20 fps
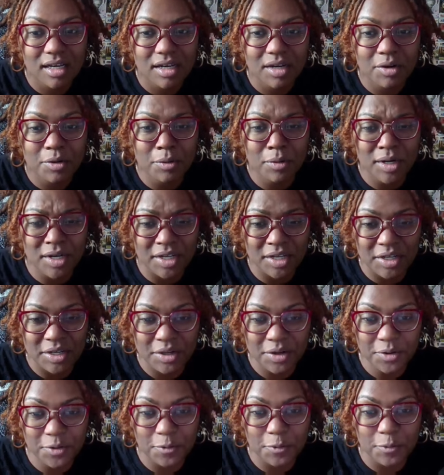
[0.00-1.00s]
Who are
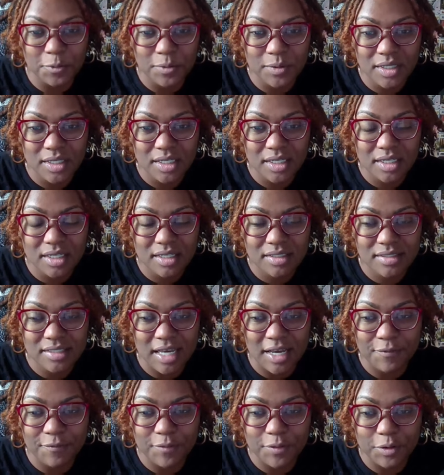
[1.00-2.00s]
you?
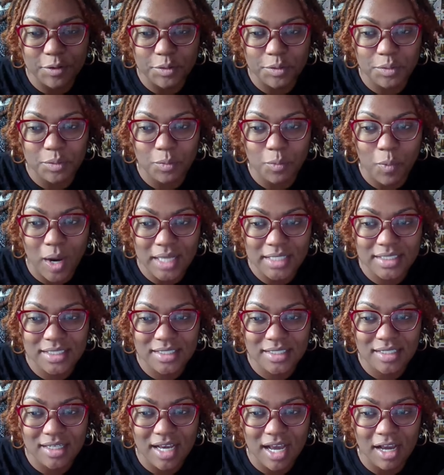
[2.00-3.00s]
Typhoon. What?
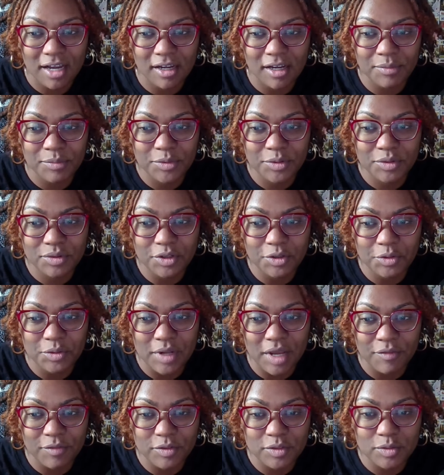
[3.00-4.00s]
How come you
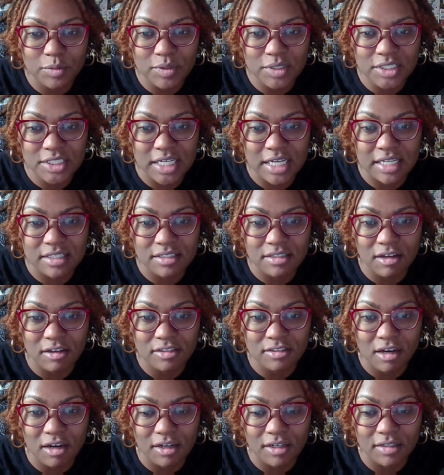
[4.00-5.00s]
devils want Chainsaw's
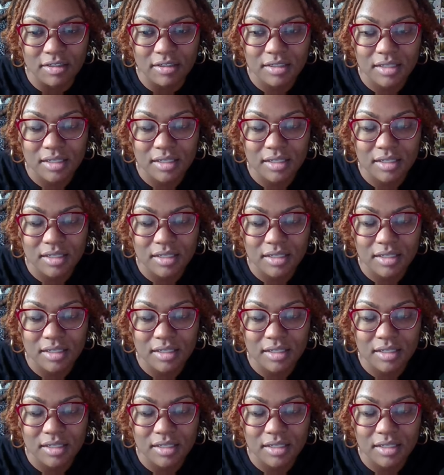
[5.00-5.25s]
heart?